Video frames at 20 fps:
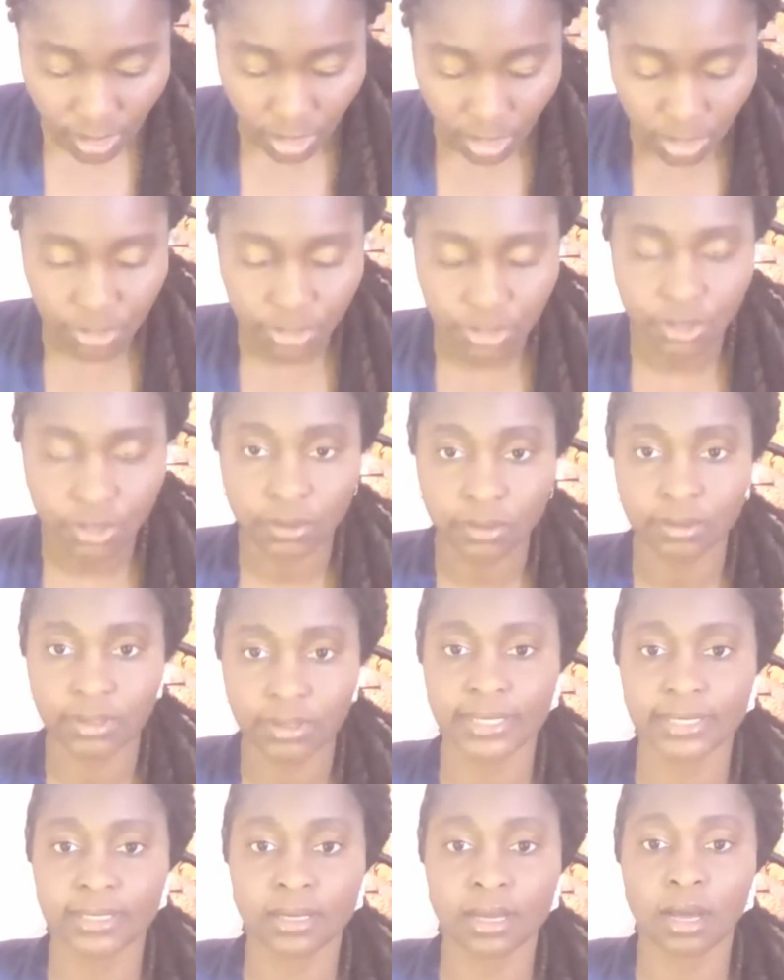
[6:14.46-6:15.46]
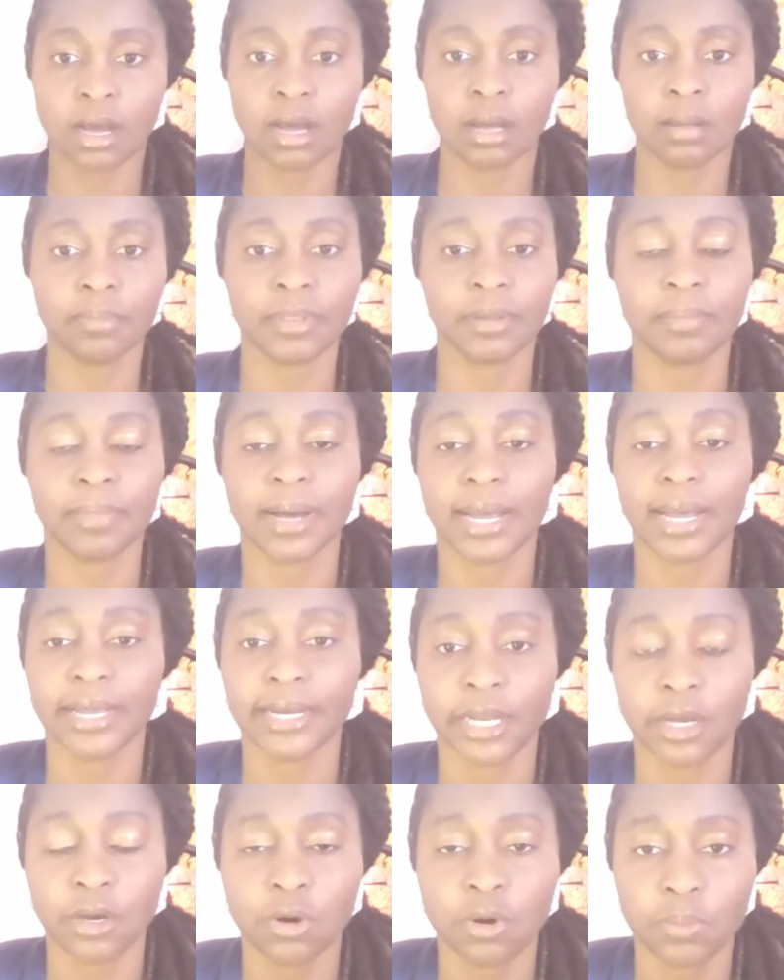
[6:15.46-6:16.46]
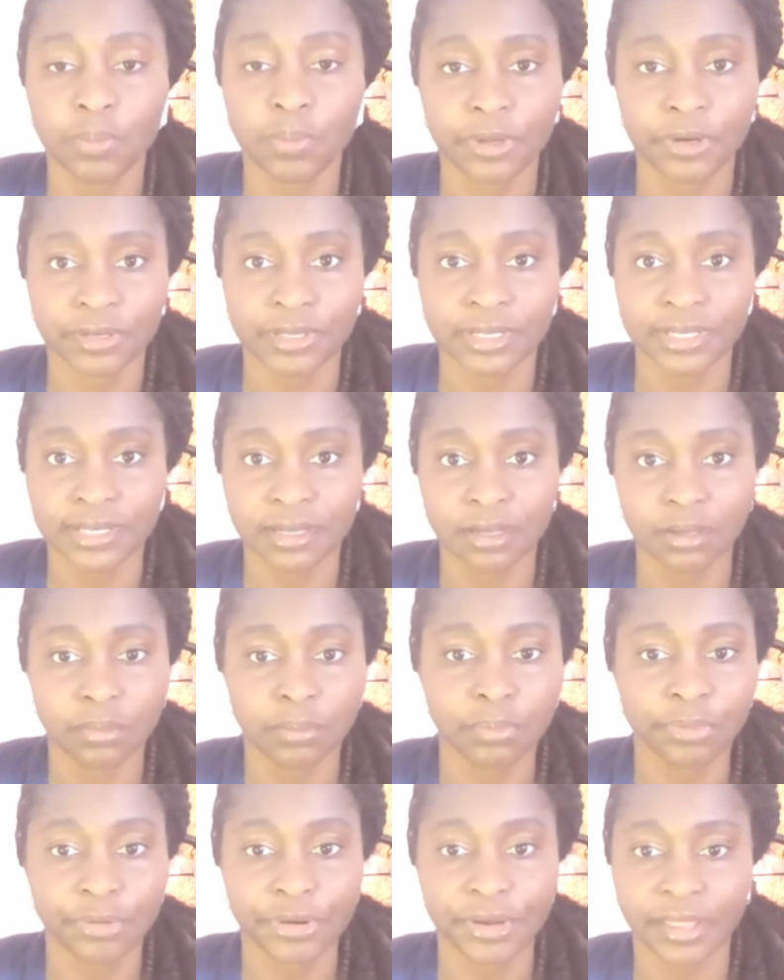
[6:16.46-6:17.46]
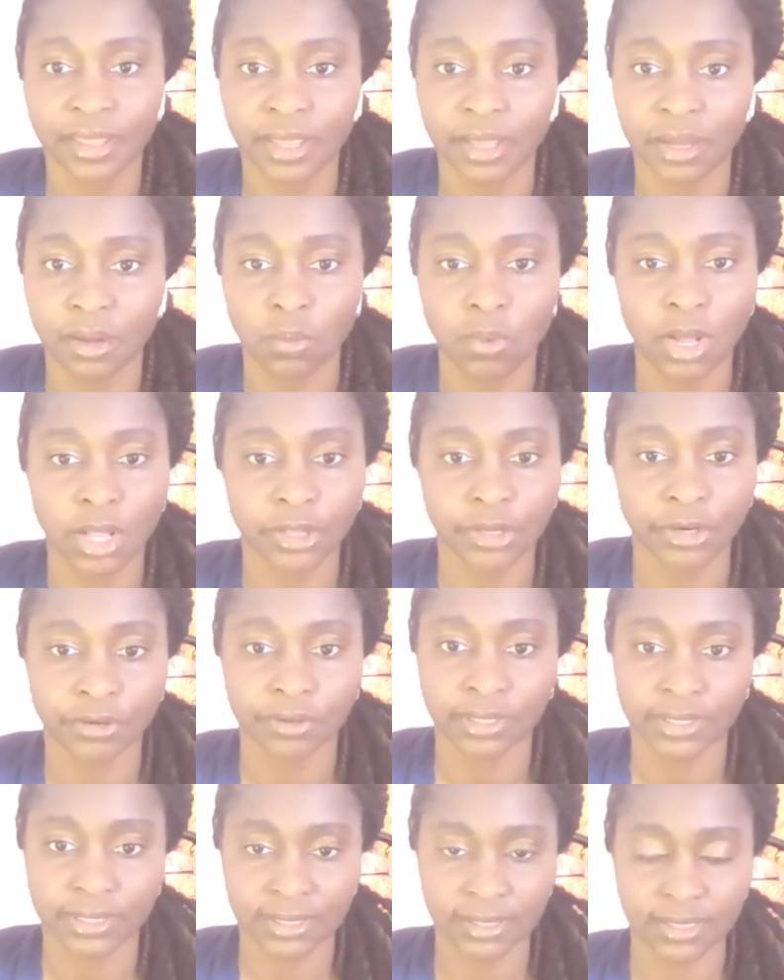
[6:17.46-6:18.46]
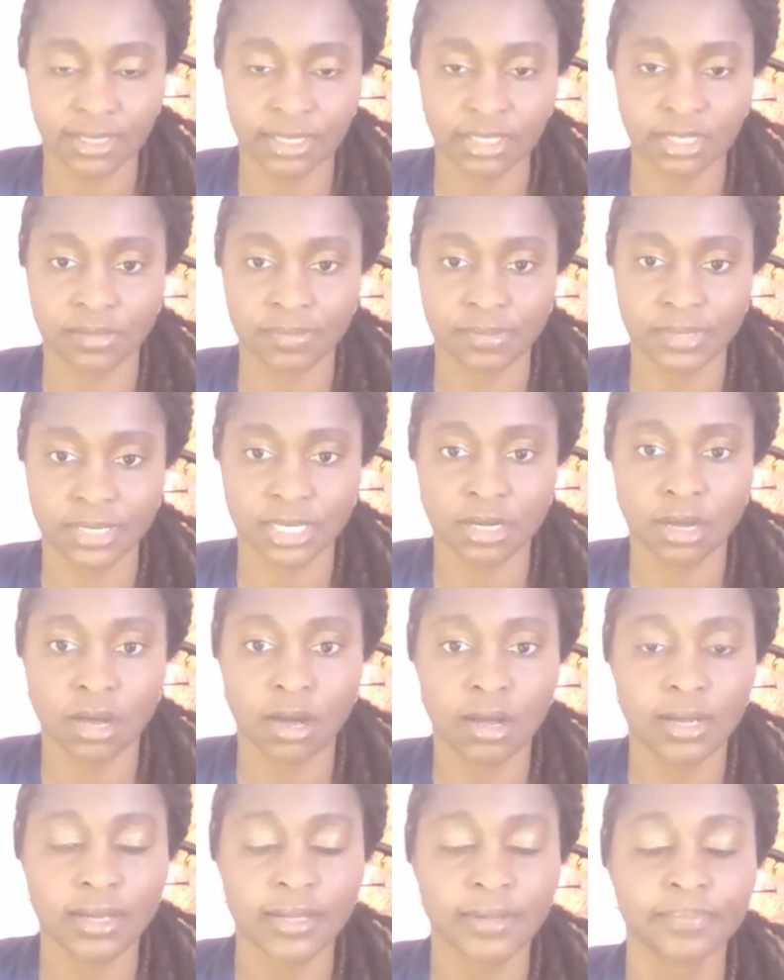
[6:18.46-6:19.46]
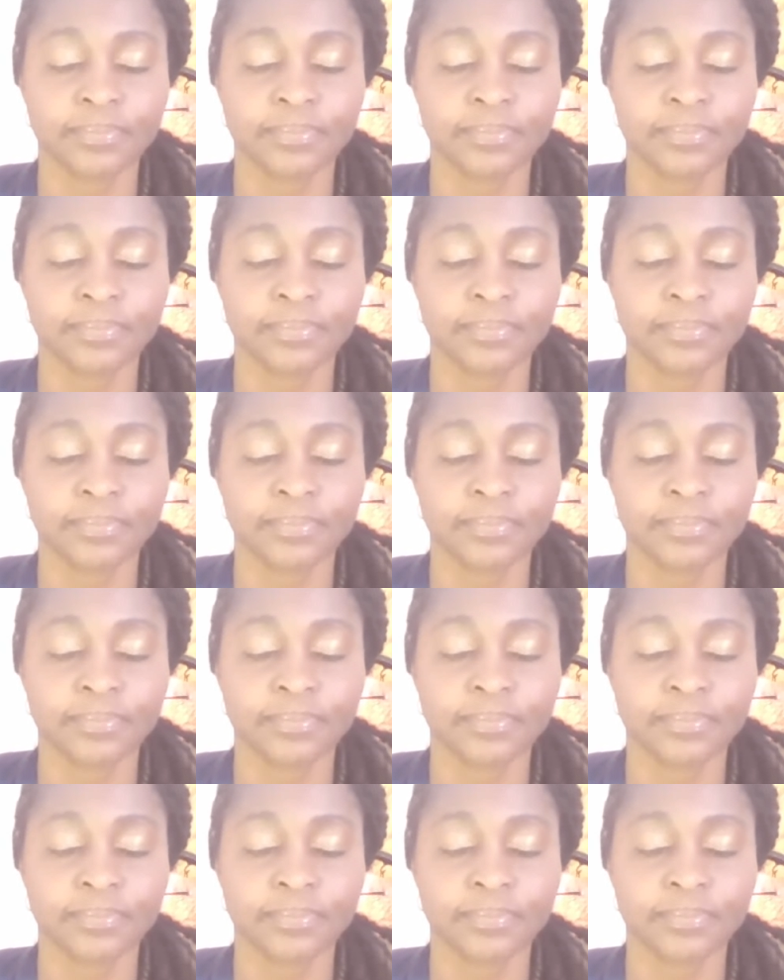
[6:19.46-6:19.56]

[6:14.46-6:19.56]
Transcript: So let's calm the mind. I hope you're still breathing while you're listening to me talk.